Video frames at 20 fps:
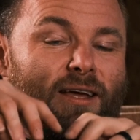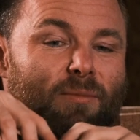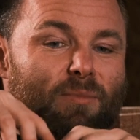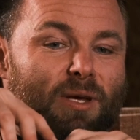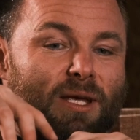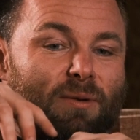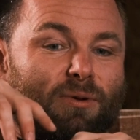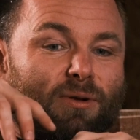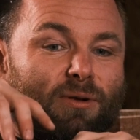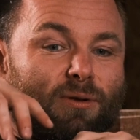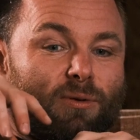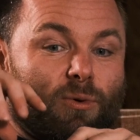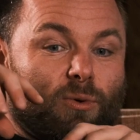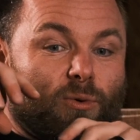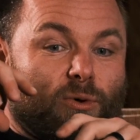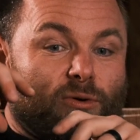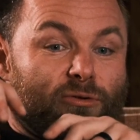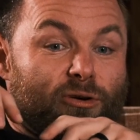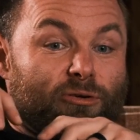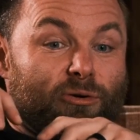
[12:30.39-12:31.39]
people
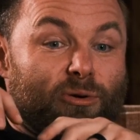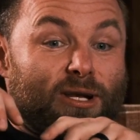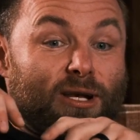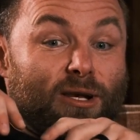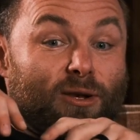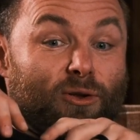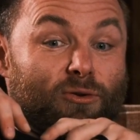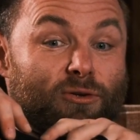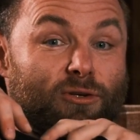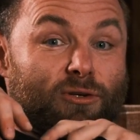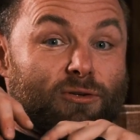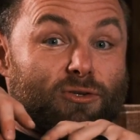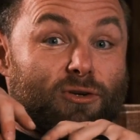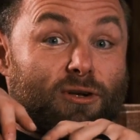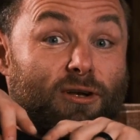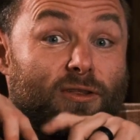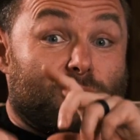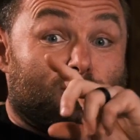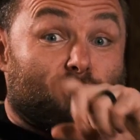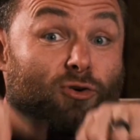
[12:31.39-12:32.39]
were recruited in London, and
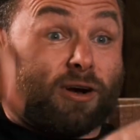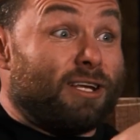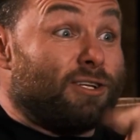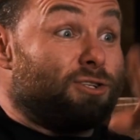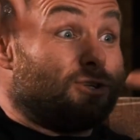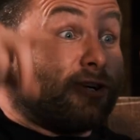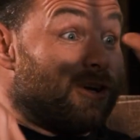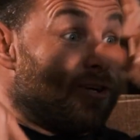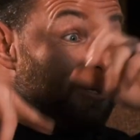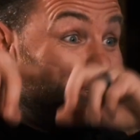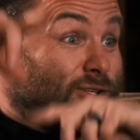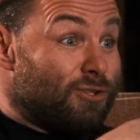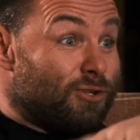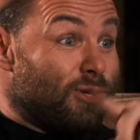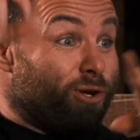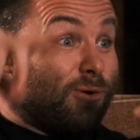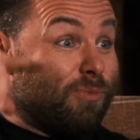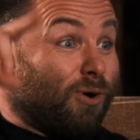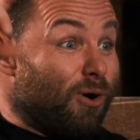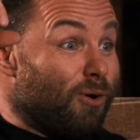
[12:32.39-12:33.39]
suddenly the train journeys
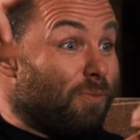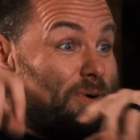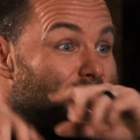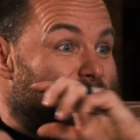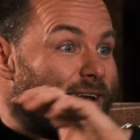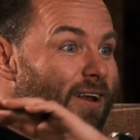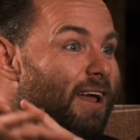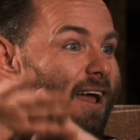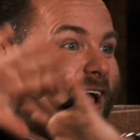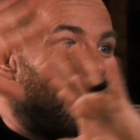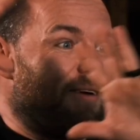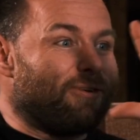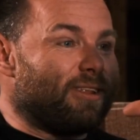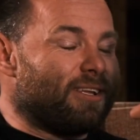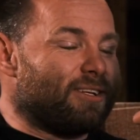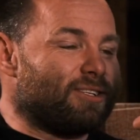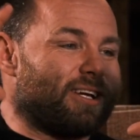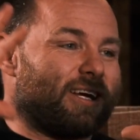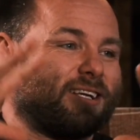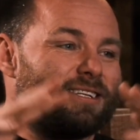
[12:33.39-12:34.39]
zoom up and
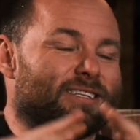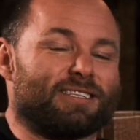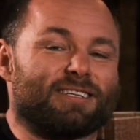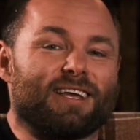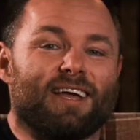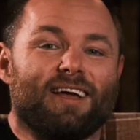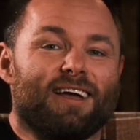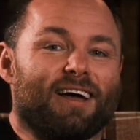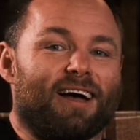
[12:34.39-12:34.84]
everything changes.